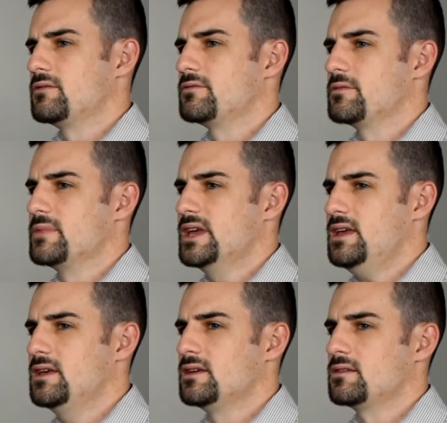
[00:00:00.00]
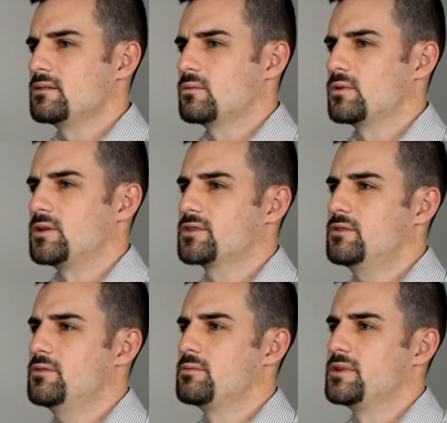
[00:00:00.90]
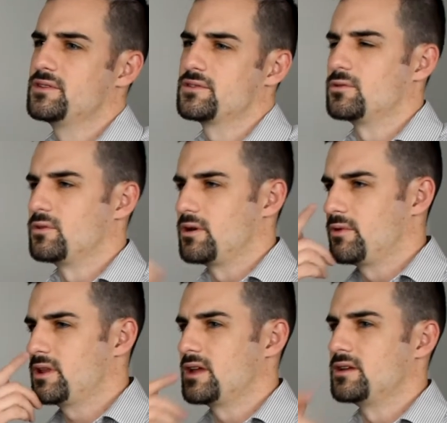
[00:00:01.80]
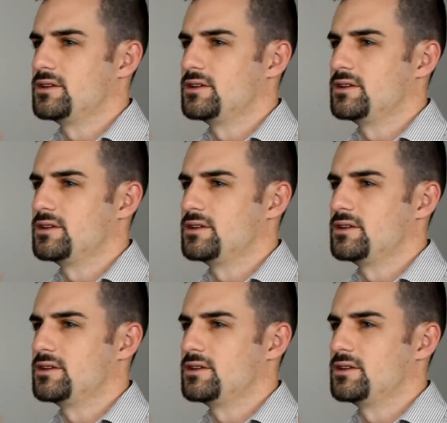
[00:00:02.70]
For me, when I was going through business school, I read a lot of,